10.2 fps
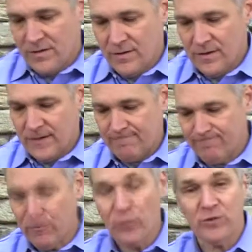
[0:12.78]
Um,
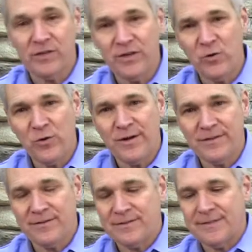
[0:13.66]
of course, Decoy
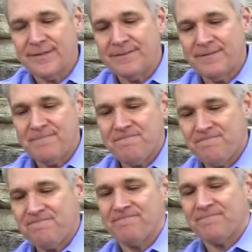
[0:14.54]
is uh,
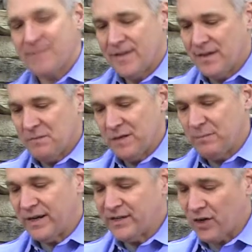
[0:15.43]
made
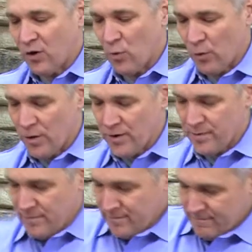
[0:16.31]
by Duckhorn.
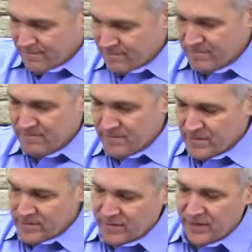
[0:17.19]

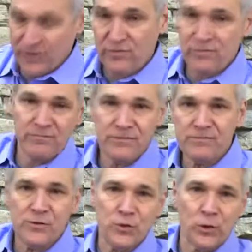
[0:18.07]
It's, I guess,
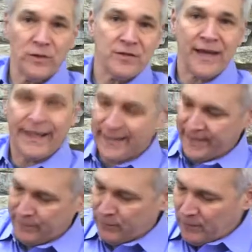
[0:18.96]
called a second
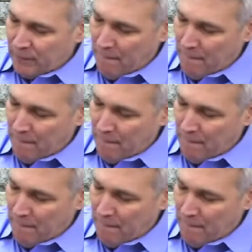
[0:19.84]
label.